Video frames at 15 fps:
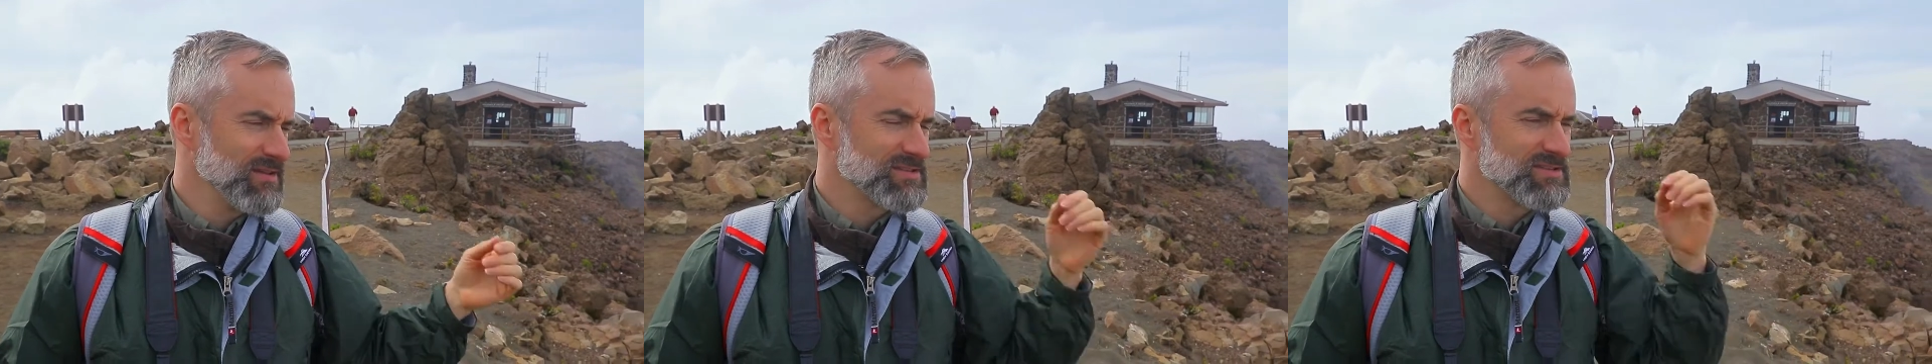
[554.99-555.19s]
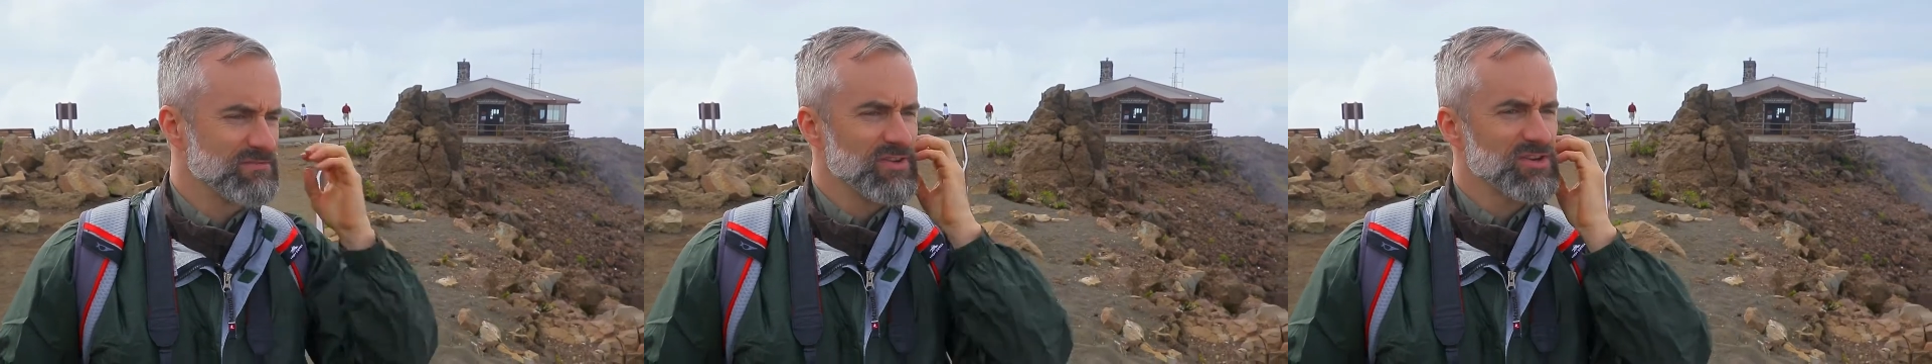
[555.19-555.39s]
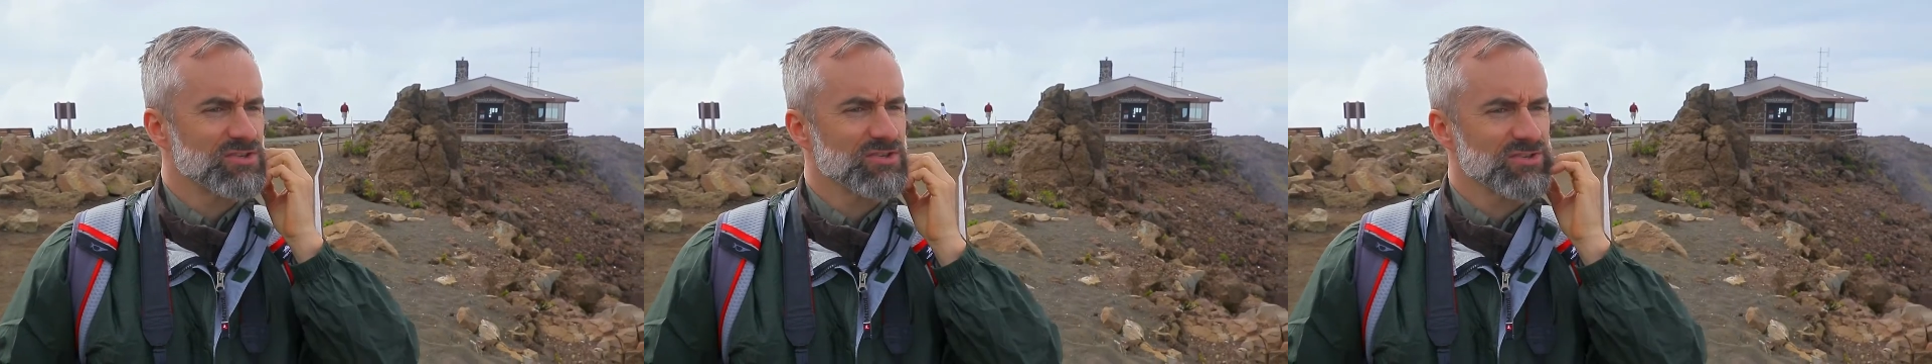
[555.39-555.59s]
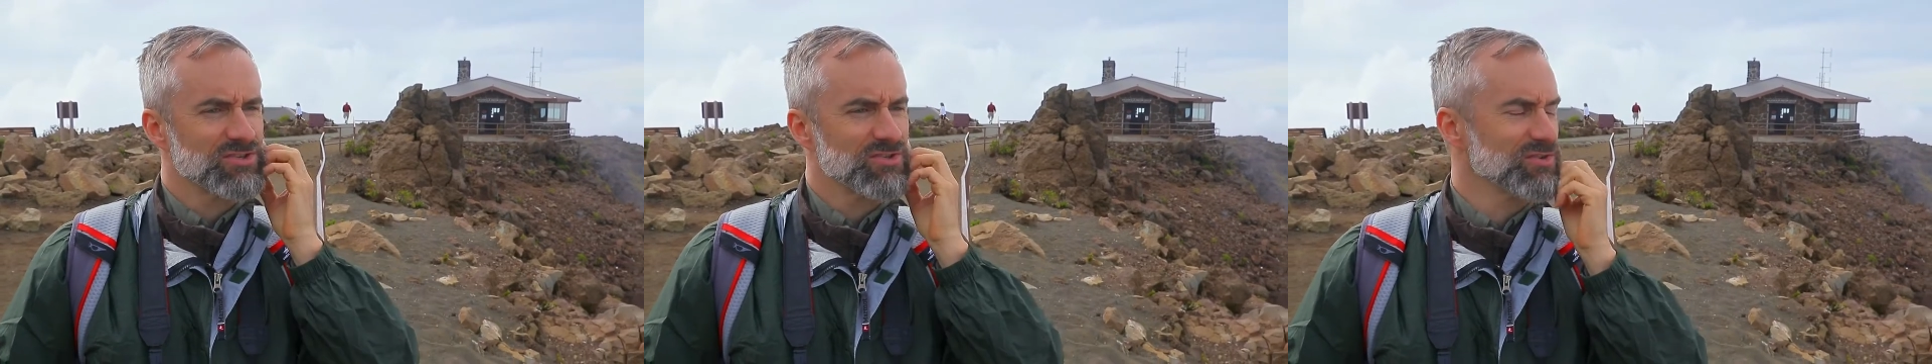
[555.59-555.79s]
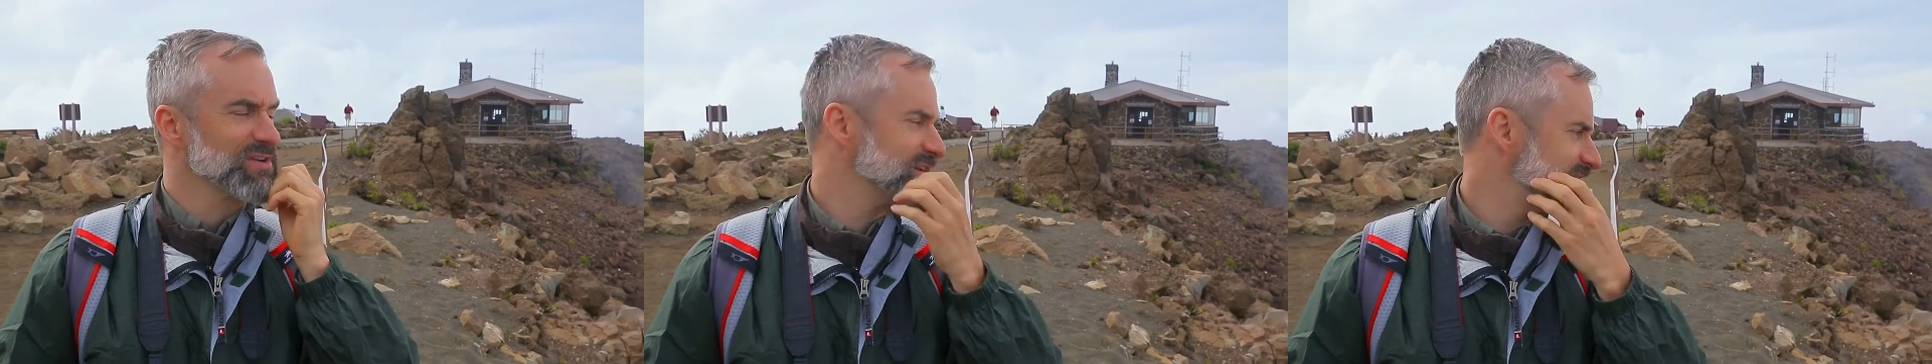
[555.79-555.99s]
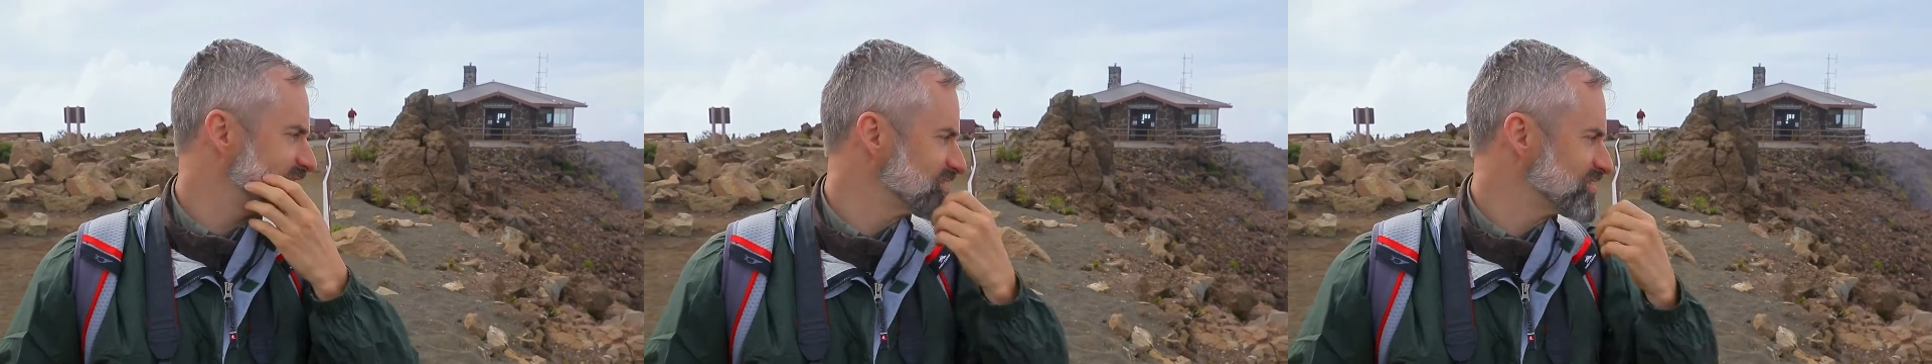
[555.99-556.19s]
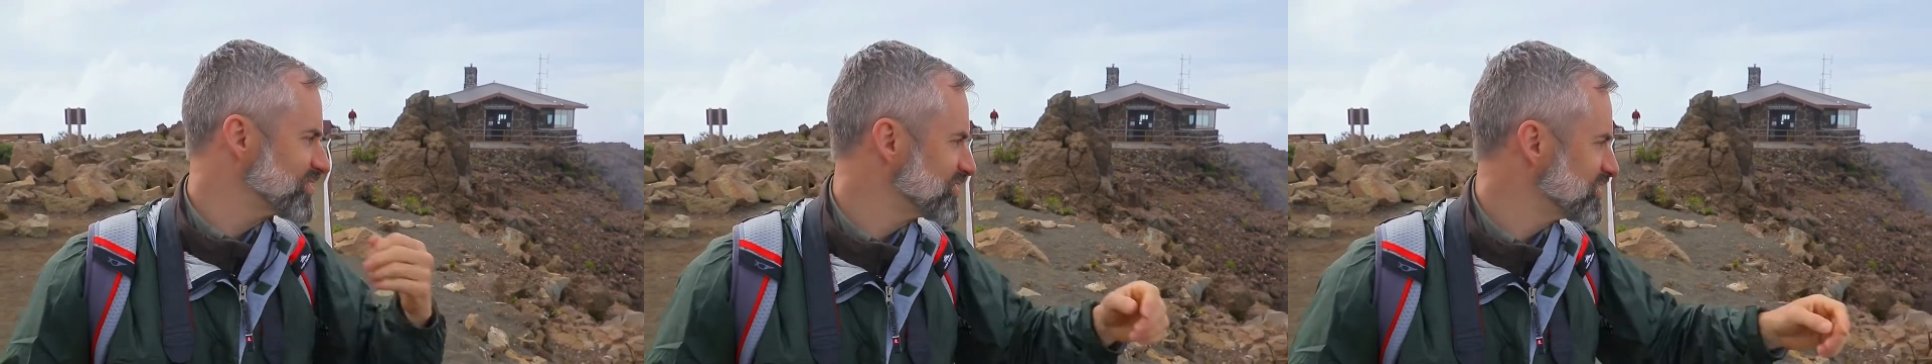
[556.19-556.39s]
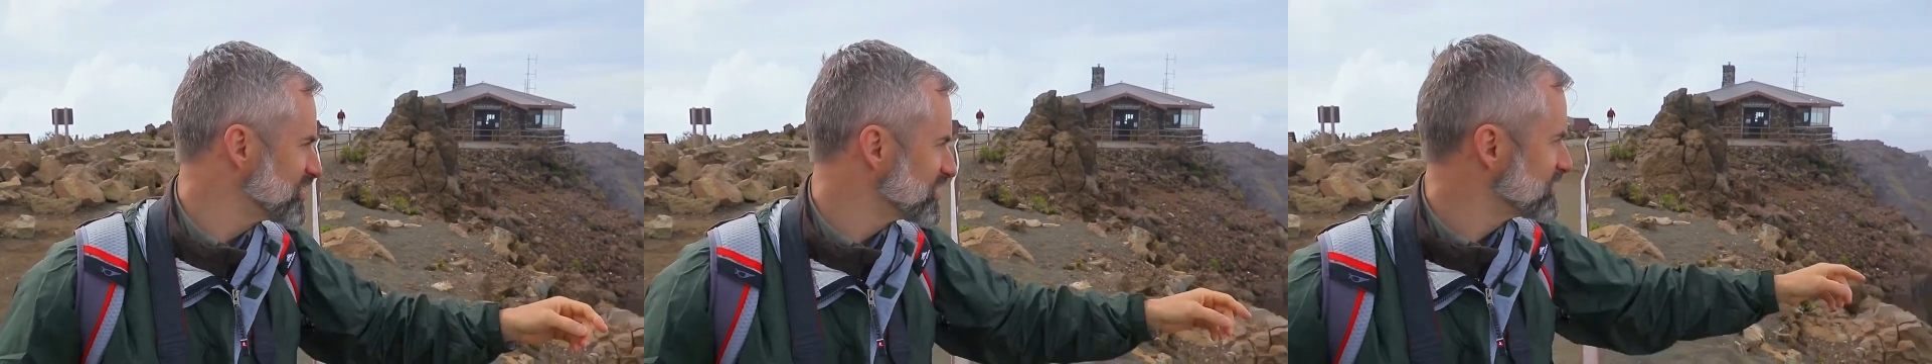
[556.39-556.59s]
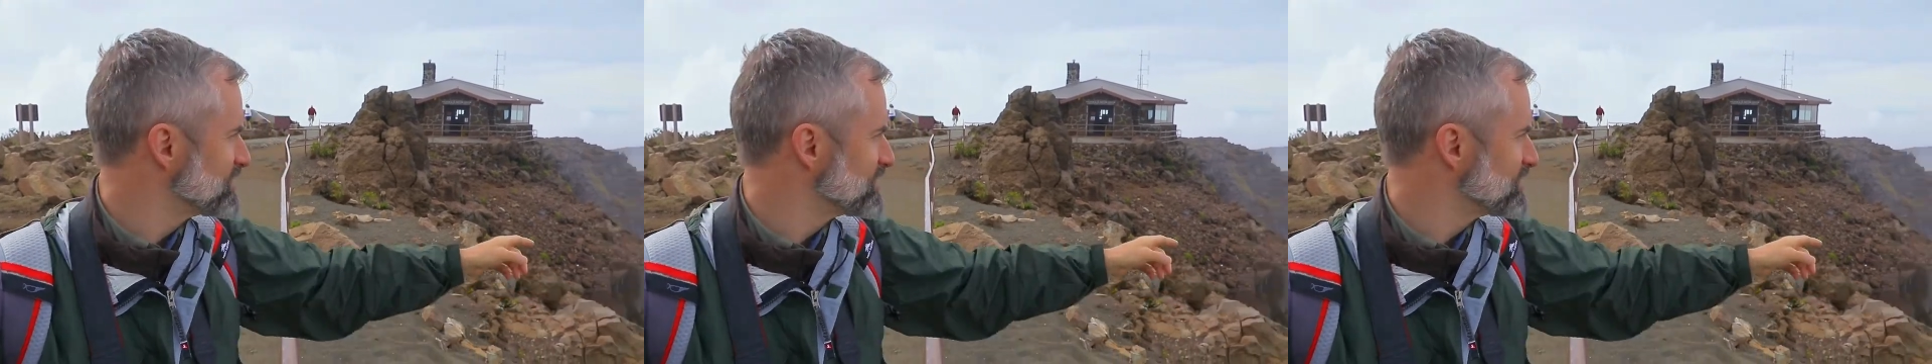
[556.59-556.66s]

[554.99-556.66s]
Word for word: it's a fictional story. So look.